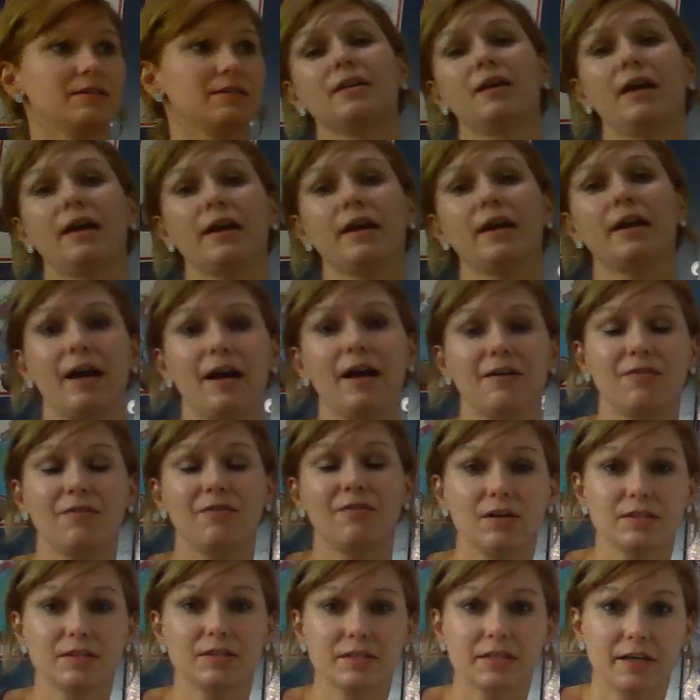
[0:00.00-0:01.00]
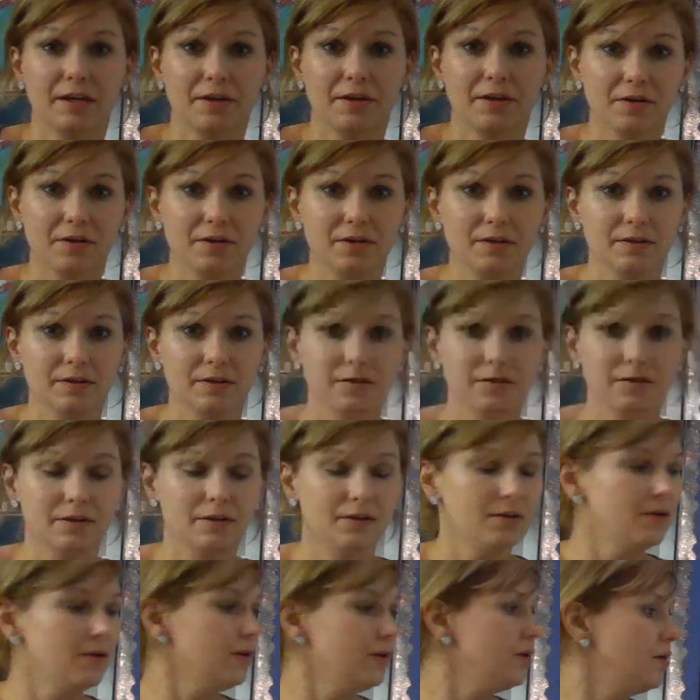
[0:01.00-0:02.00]
and I have all together?
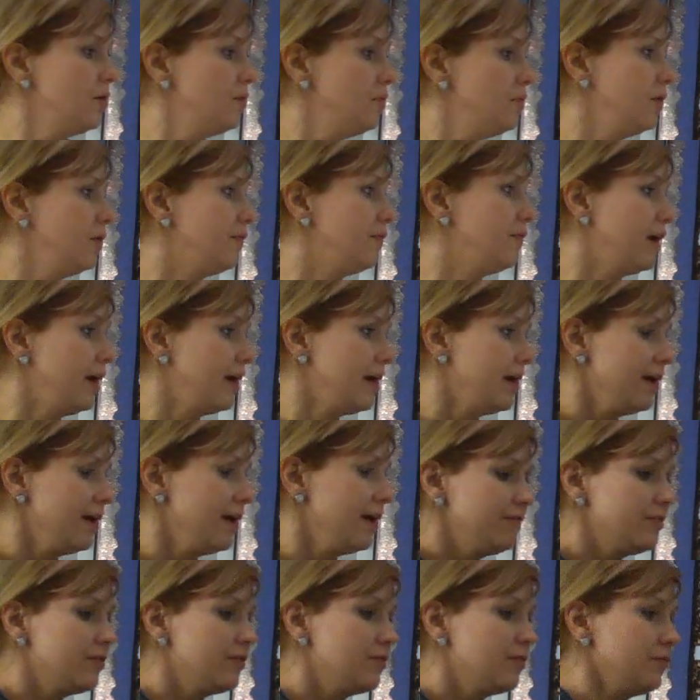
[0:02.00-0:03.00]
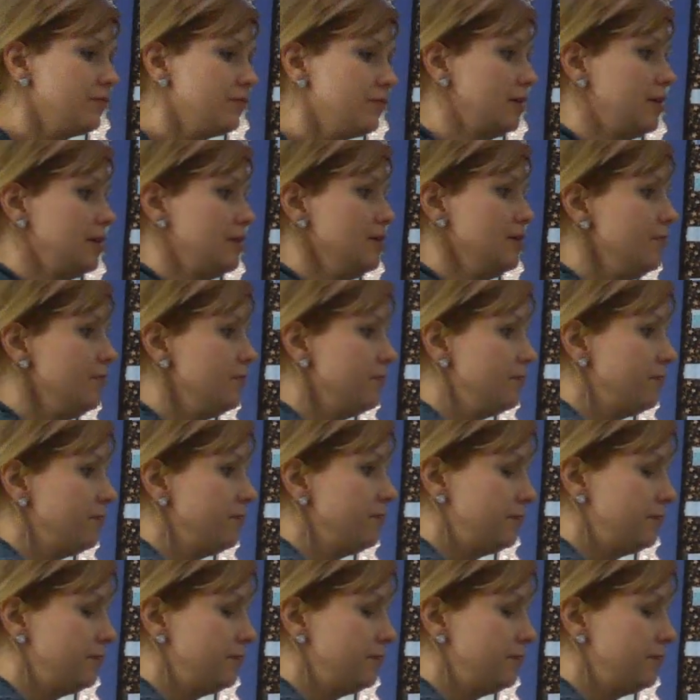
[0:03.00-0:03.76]
Well, if I have 3